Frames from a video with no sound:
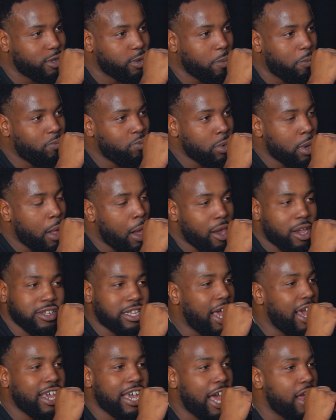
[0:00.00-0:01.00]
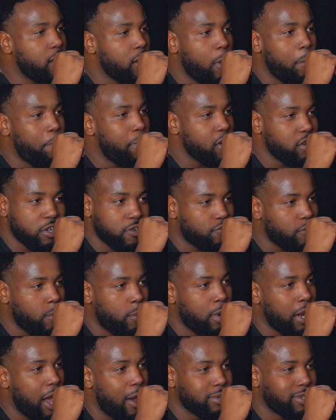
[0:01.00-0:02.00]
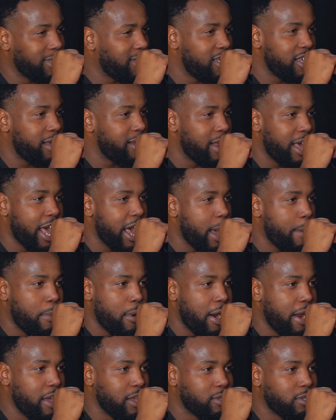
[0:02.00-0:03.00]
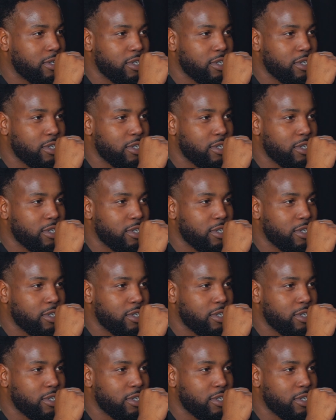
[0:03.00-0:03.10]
Because I ain't got no pictures from when I was a kid and I had braids.